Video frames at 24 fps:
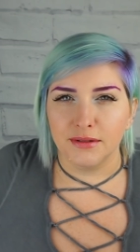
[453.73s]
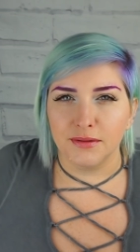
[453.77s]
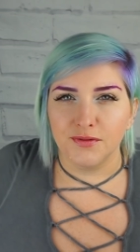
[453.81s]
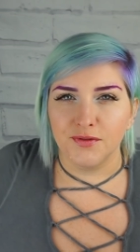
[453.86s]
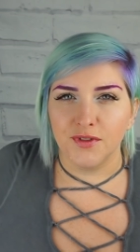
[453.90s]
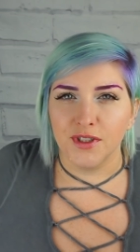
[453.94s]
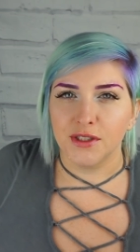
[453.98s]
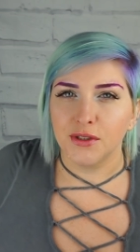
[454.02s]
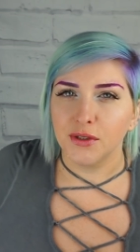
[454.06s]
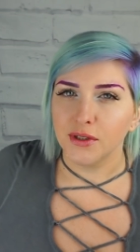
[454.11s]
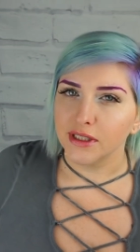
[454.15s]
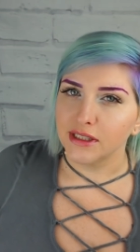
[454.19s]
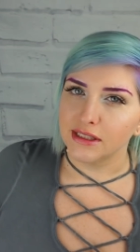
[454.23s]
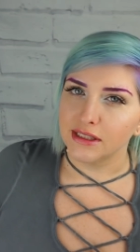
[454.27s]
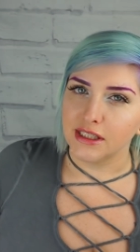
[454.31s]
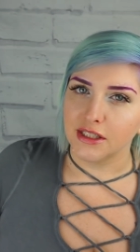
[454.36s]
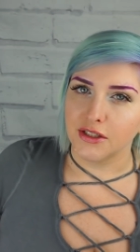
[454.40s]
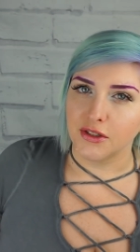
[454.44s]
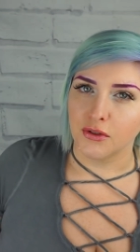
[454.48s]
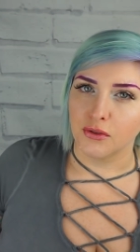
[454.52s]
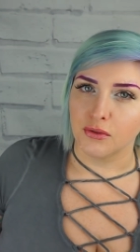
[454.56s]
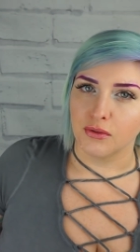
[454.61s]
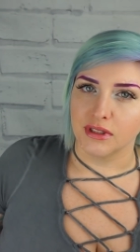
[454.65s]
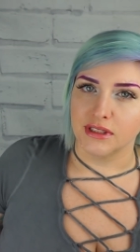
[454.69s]
Victoria's
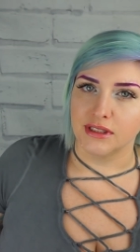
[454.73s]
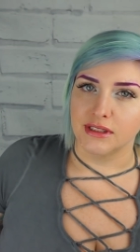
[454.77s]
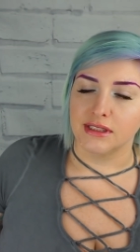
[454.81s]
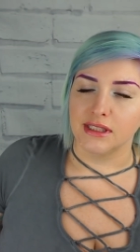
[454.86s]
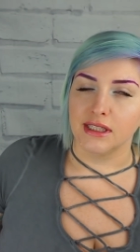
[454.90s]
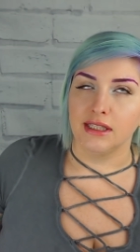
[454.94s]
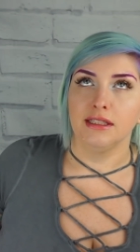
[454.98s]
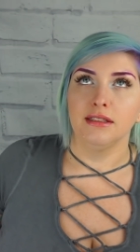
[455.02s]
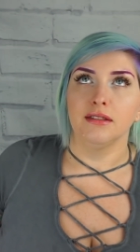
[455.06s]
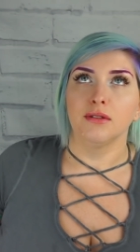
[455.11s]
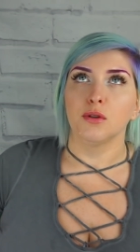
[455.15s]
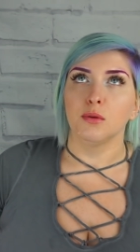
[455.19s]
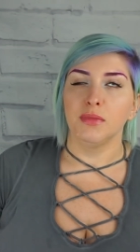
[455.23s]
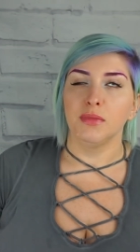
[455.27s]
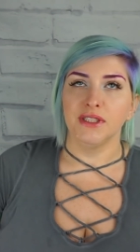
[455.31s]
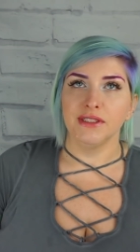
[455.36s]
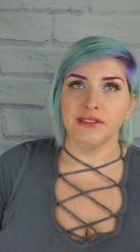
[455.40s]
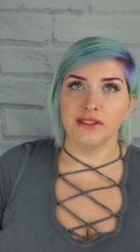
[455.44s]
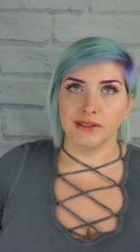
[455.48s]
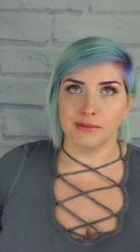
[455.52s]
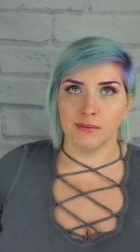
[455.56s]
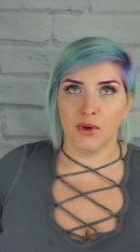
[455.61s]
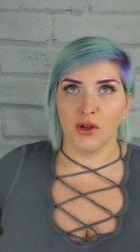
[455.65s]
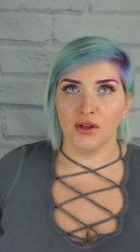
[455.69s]
Secret runs a little bit
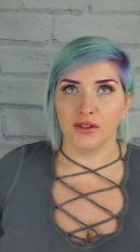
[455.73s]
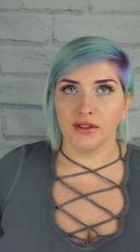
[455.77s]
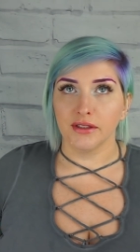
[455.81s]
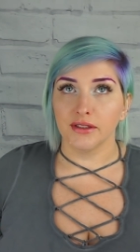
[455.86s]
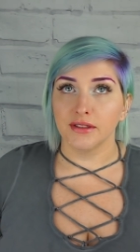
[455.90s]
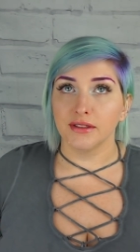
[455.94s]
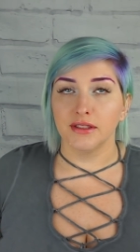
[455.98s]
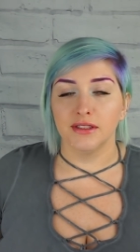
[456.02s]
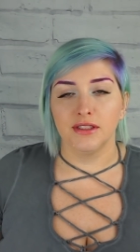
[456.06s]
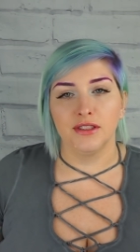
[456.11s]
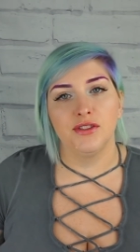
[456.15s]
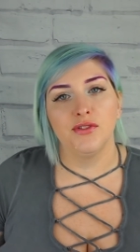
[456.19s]
smaller.